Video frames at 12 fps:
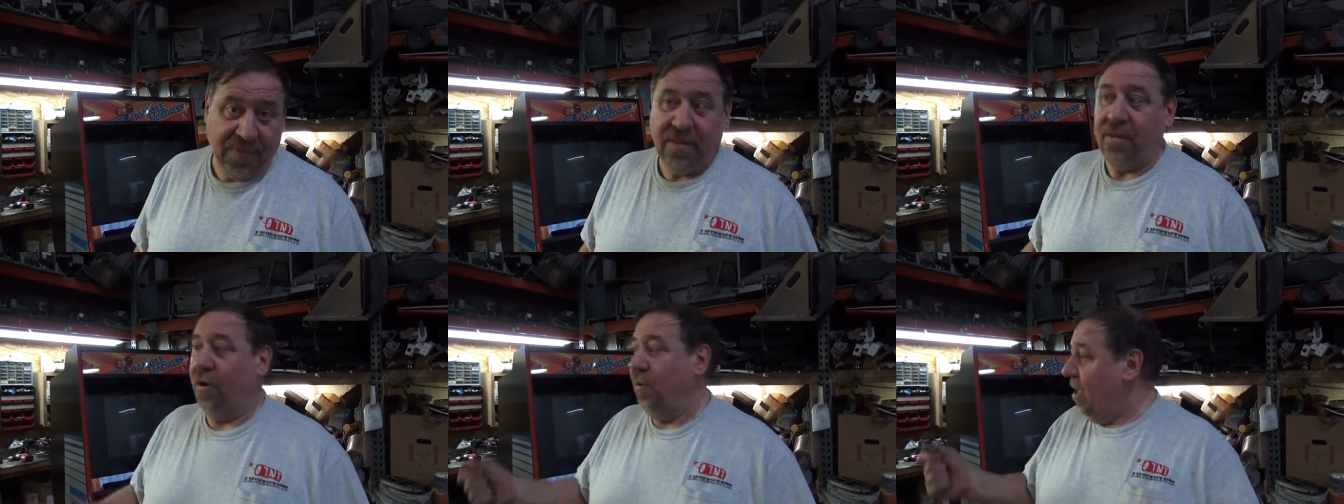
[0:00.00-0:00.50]

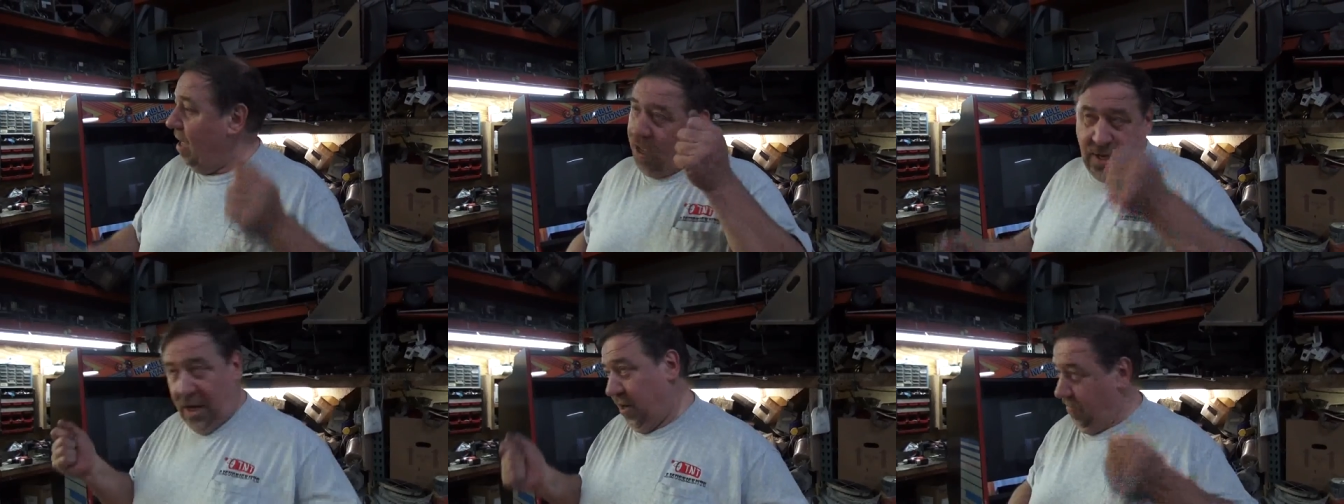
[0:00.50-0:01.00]
So
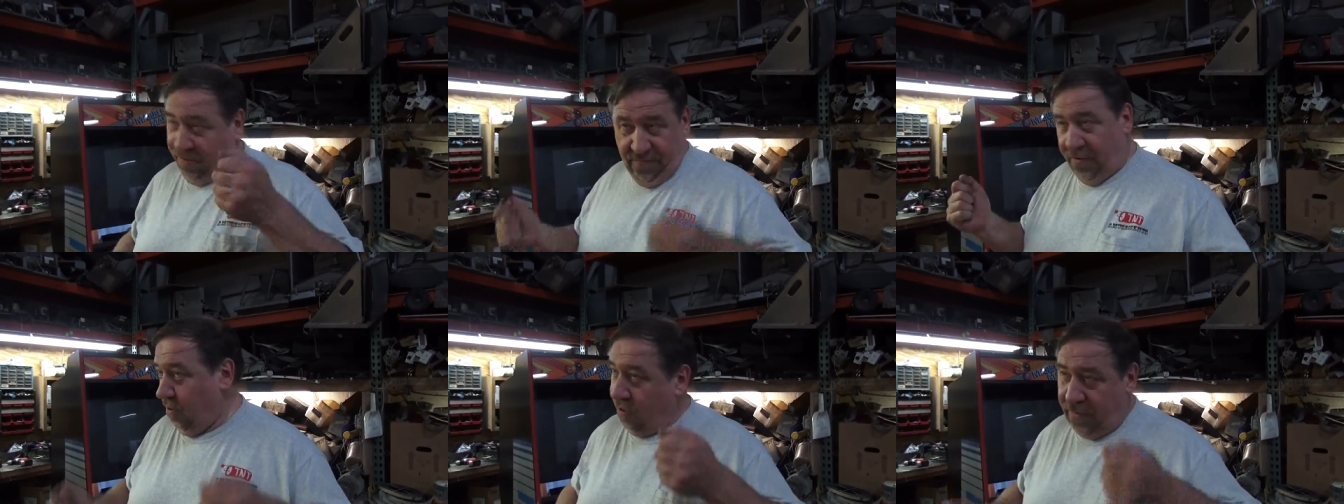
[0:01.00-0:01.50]
he drove
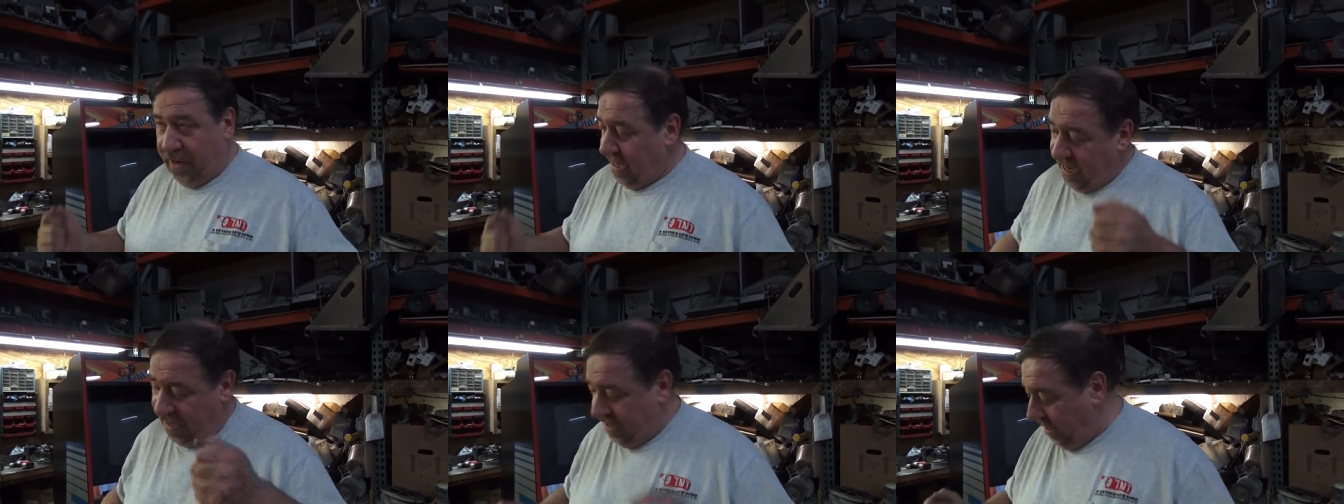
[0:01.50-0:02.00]
all the way
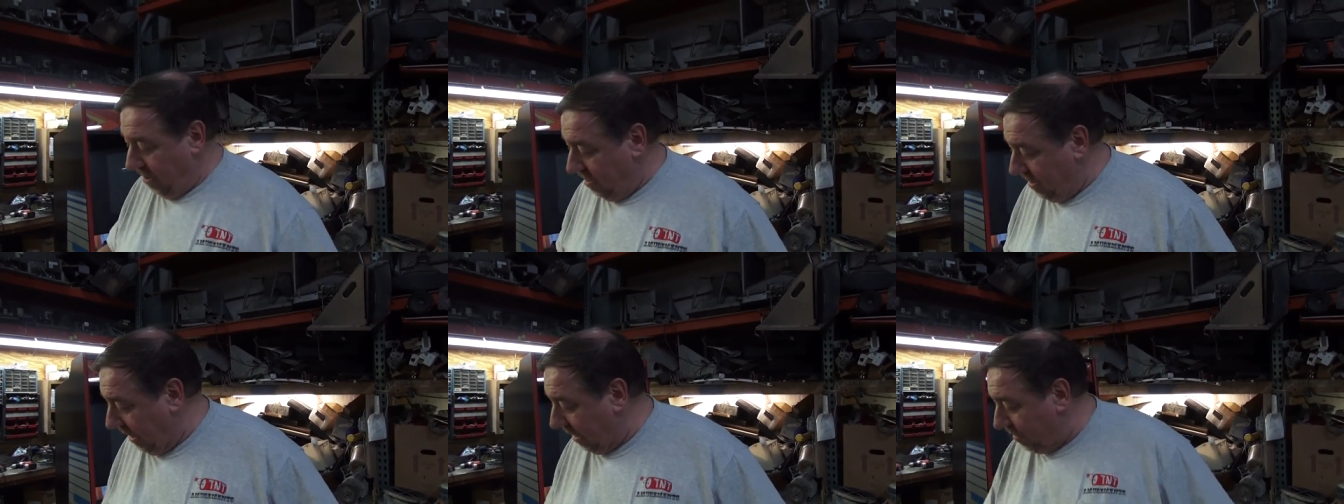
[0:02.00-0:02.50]
down there
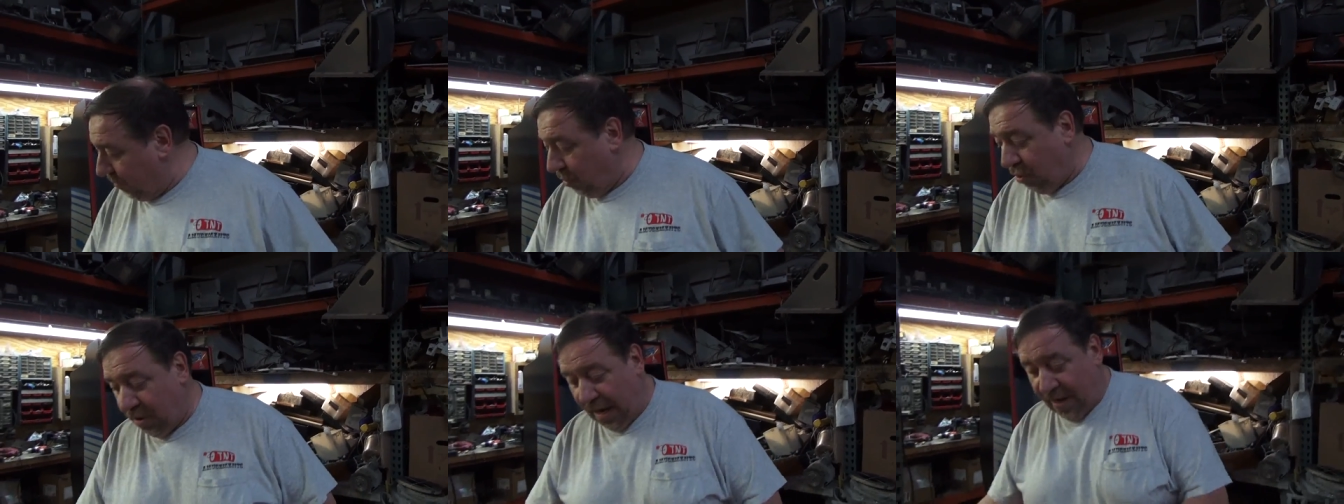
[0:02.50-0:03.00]
to get the
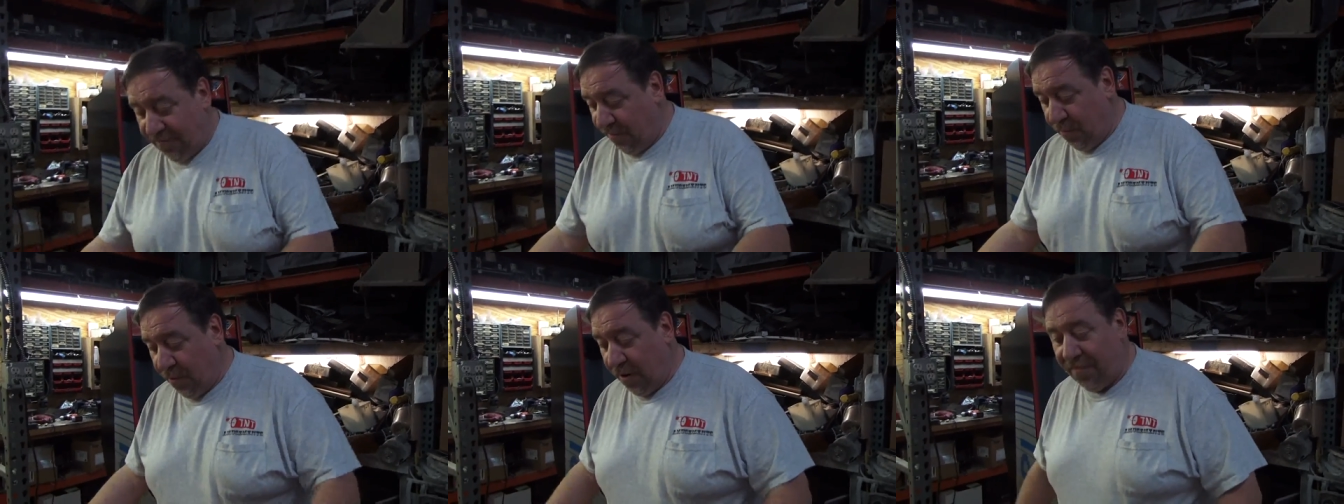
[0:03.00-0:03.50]
ball out
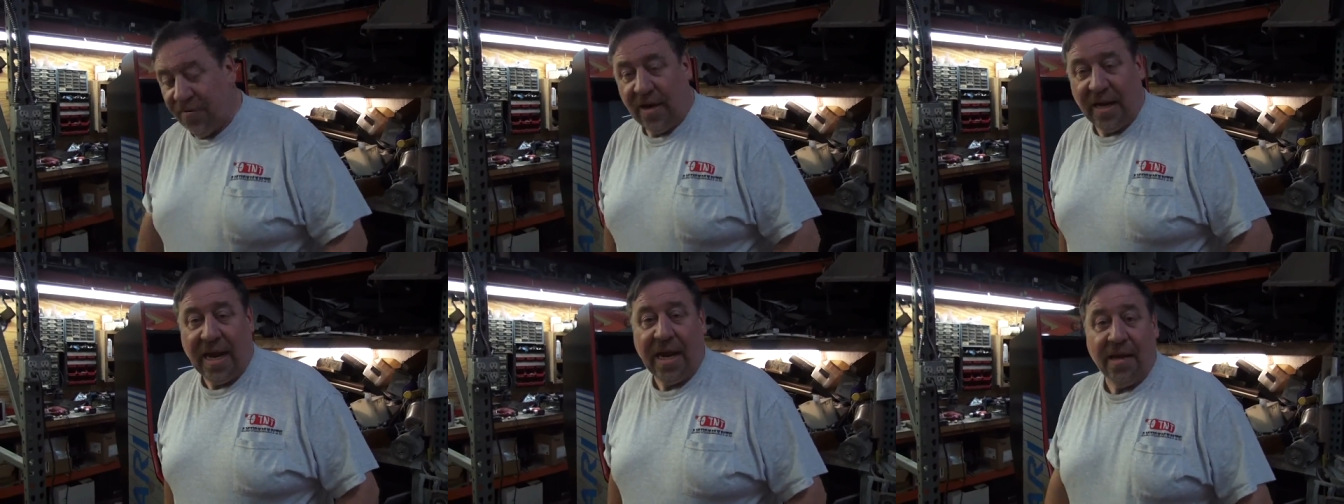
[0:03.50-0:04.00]
from wherever
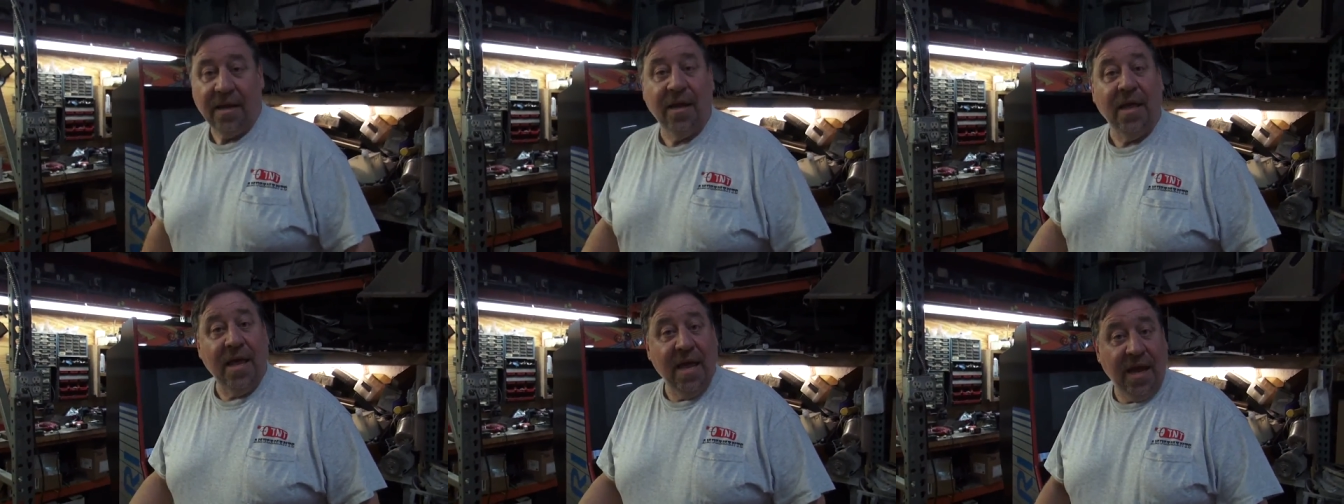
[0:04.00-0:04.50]
it landed,
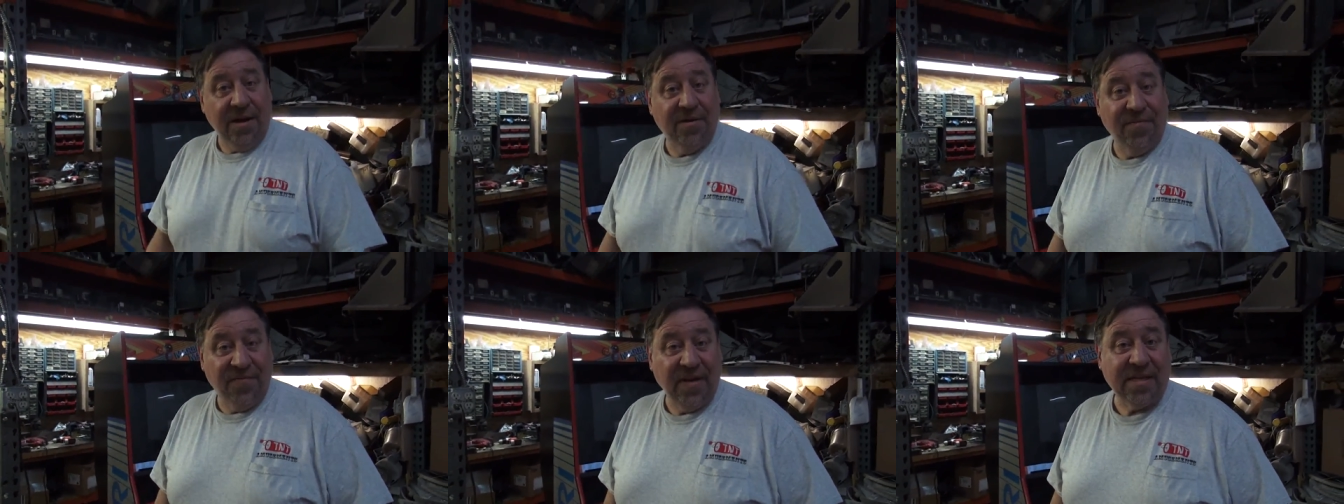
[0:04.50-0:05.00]
and
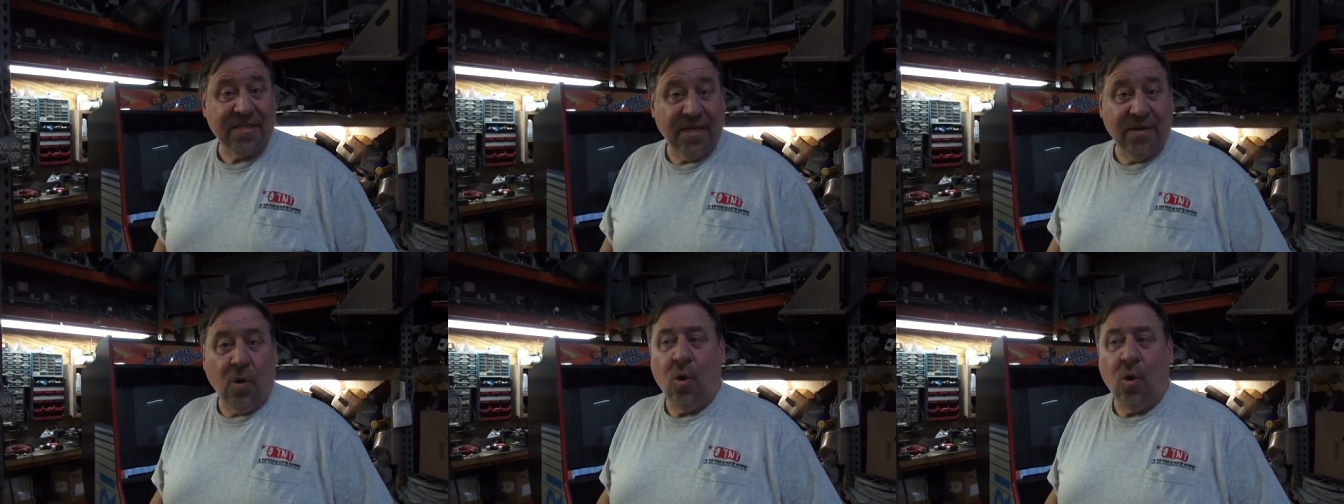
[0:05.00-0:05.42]
to fix it.